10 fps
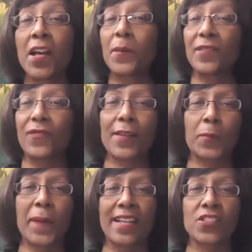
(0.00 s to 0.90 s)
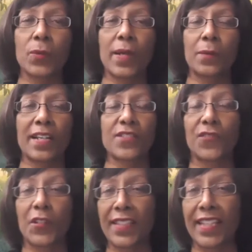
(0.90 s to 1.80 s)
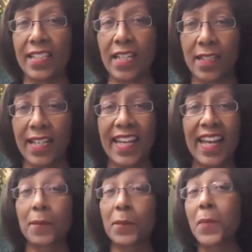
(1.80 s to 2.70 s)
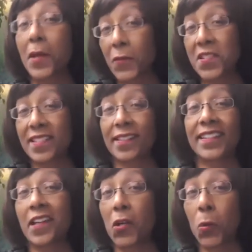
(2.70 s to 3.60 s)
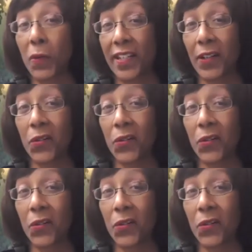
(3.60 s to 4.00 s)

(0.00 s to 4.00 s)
father passed away when I was fairly young, and my mother was still a young widow.